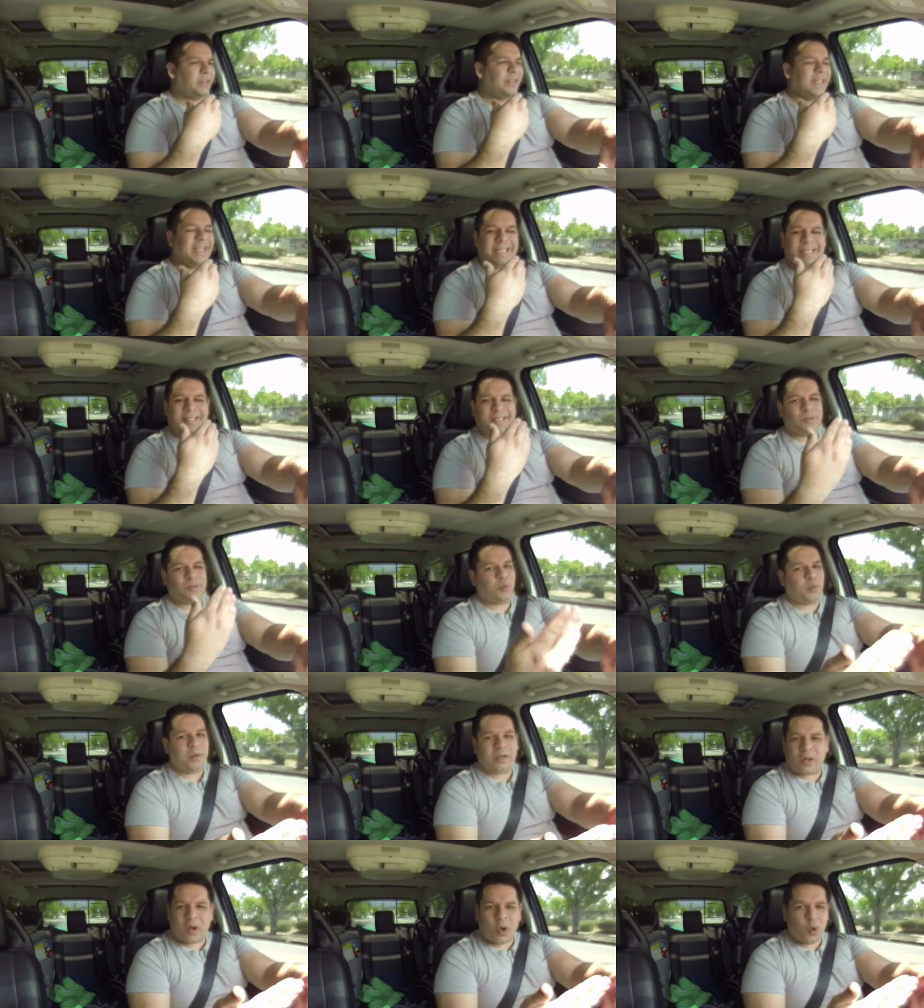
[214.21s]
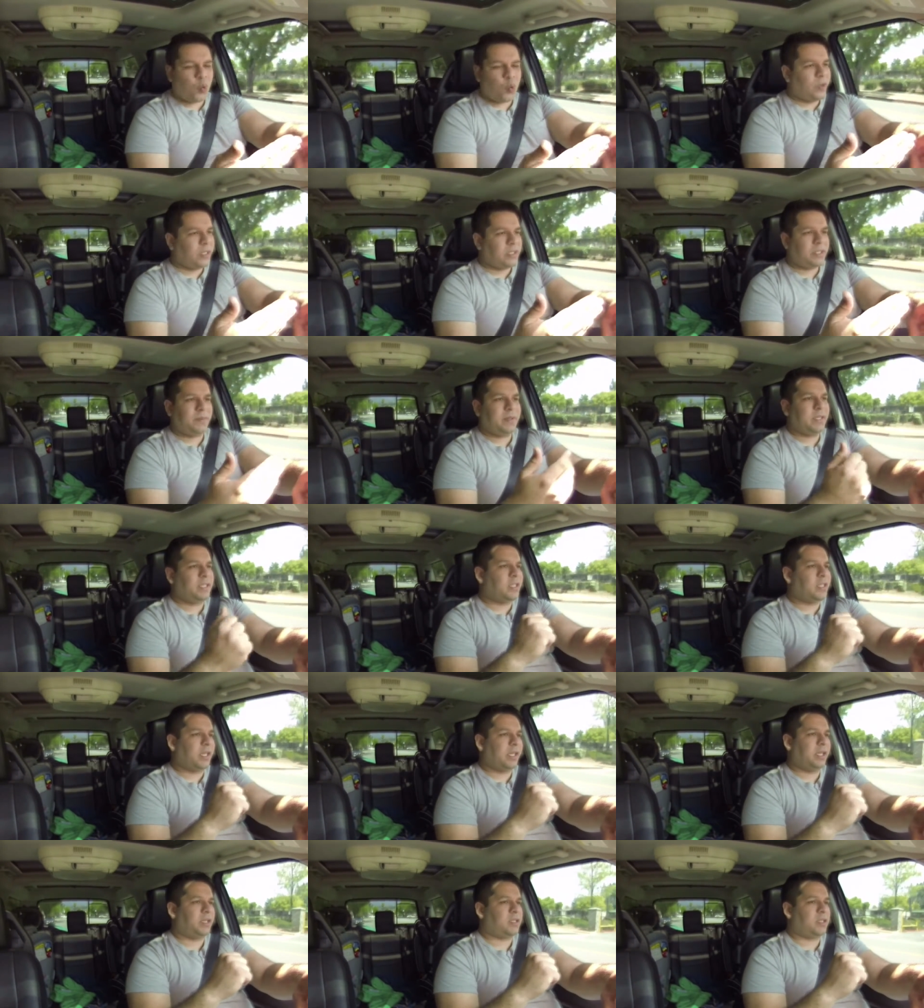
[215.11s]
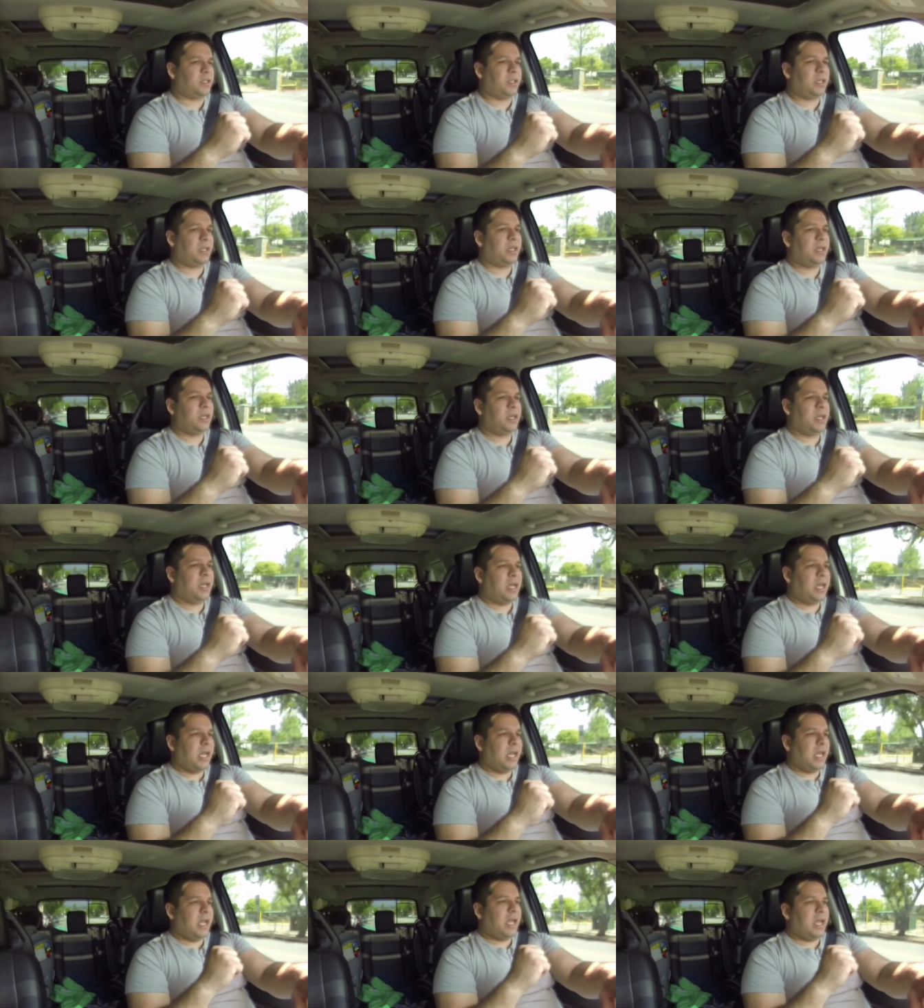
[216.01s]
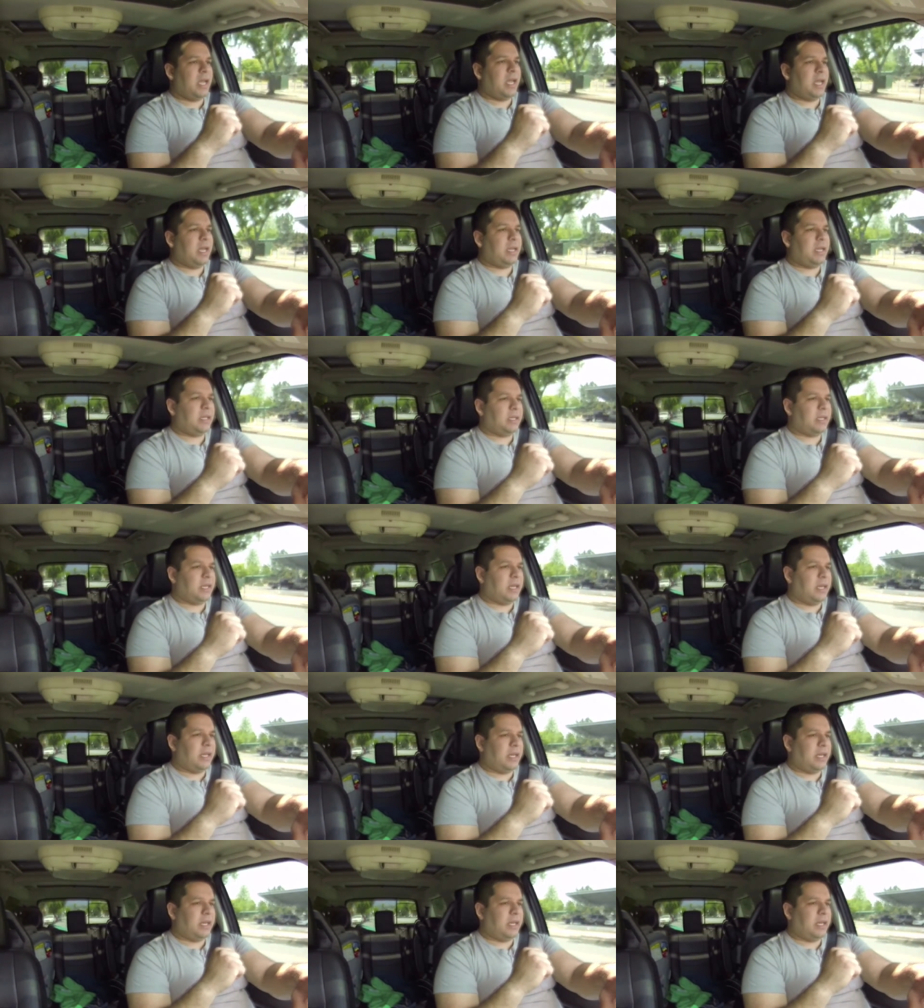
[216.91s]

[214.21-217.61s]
Things will always be changing, and